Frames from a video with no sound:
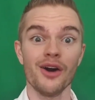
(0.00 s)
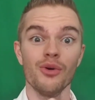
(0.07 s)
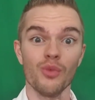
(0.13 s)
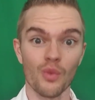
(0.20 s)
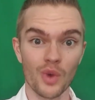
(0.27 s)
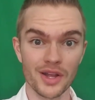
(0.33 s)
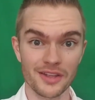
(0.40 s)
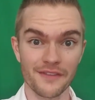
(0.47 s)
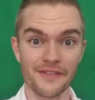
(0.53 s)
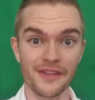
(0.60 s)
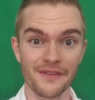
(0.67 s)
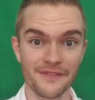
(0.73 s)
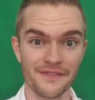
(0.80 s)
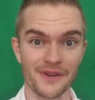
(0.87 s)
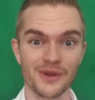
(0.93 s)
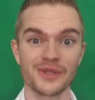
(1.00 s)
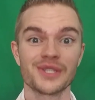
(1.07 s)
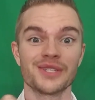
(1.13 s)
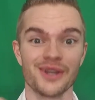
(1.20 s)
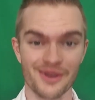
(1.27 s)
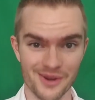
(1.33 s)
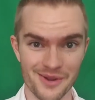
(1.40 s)
one of the first
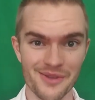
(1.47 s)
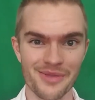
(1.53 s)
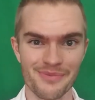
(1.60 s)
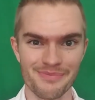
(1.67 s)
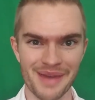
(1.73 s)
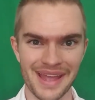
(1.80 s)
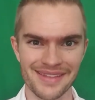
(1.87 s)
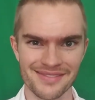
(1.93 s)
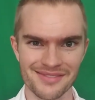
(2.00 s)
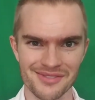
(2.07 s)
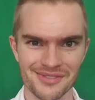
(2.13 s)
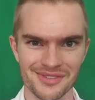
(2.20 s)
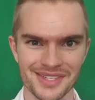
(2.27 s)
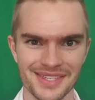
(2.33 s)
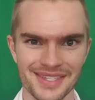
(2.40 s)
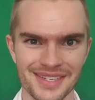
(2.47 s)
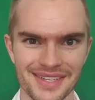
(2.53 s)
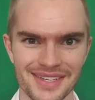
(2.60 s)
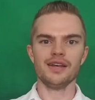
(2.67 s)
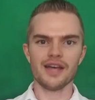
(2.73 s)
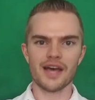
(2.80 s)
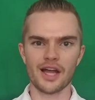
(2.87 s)
Earthbenders.
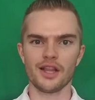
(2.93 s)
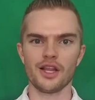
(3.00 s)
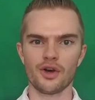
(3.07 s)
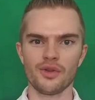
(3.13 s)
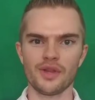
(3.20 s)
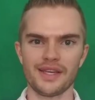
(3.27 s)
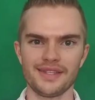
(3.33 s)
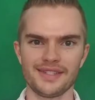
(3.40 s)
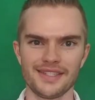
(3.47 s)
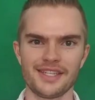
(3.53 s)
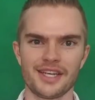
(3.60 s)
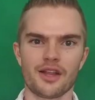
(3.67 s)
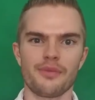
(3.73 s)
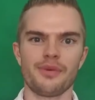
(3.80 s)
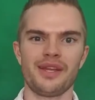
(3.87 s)
Hello ladies and gentlemen,